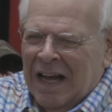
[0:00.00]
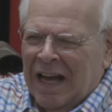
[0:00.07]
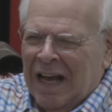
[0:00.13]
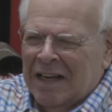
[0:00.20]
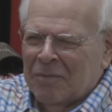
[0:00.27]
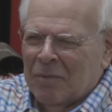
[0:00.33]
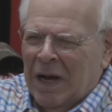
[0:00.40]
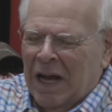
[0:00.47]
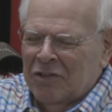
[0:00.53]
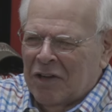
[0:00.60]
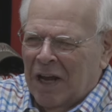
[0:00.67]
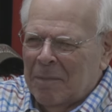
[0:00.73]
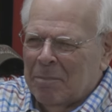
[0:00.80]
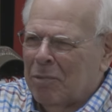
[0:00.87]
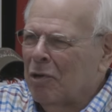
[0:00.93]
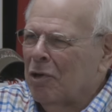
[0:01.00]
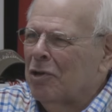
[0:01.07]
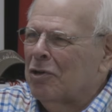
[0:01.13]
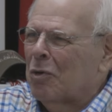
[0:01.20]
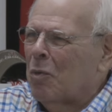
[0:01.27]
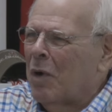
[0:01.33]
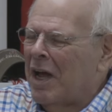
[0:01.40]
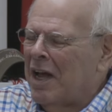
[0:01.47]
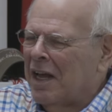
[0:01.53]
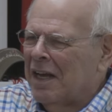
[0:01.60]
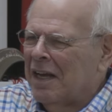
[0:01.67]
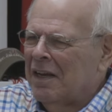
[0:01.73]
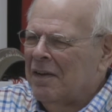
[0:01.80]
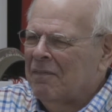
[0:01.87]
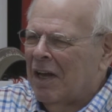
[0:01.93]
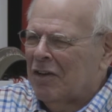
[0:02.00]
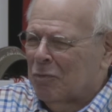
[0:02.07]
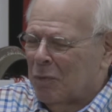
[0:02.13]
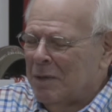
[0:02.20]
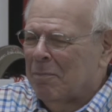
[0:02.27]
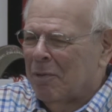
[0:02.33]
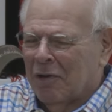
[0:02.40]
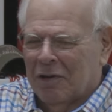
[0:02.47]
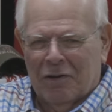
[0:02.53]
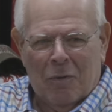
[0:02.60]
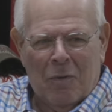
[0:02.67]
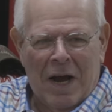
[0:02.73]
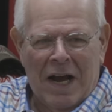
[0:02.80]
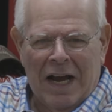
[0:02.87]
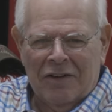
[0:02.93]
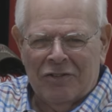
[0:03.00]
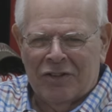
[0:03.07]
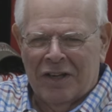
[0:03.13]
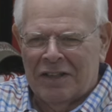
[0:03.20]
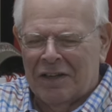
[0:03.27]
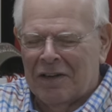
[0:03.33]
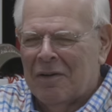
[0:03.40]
And as I pulled away, as we pulled away, I said, you